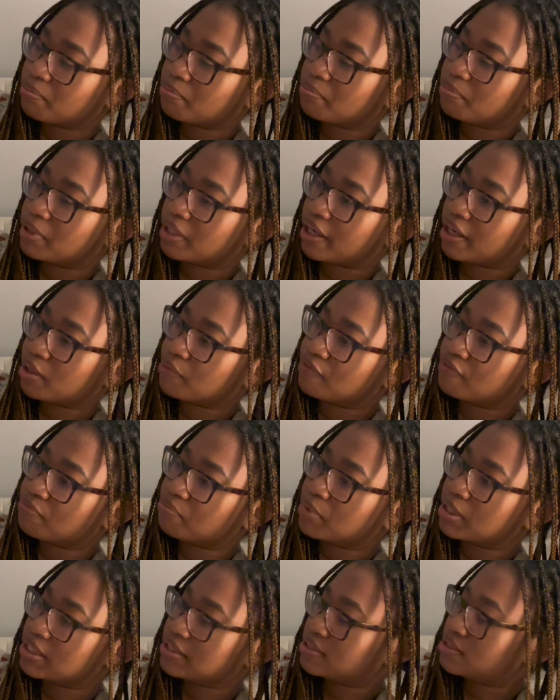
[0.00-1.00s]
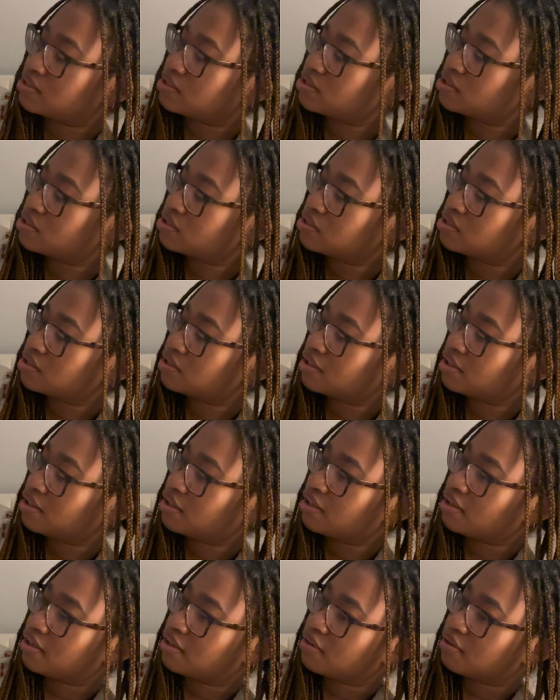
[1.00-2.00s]
But I've missed,
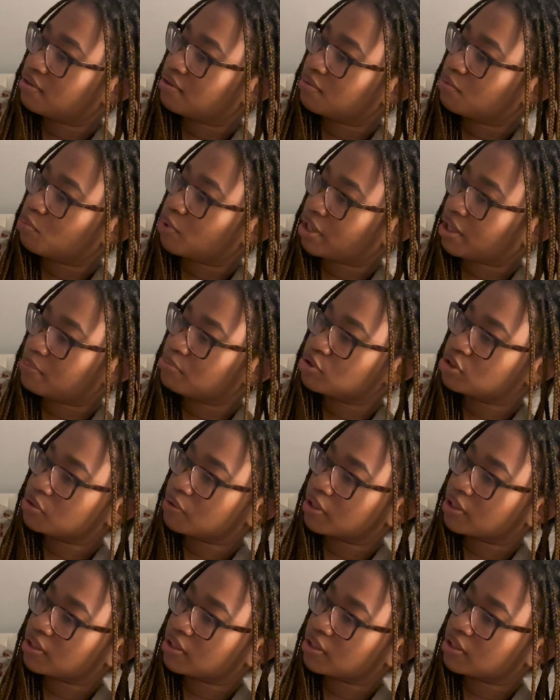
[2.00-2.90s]
when I'm doing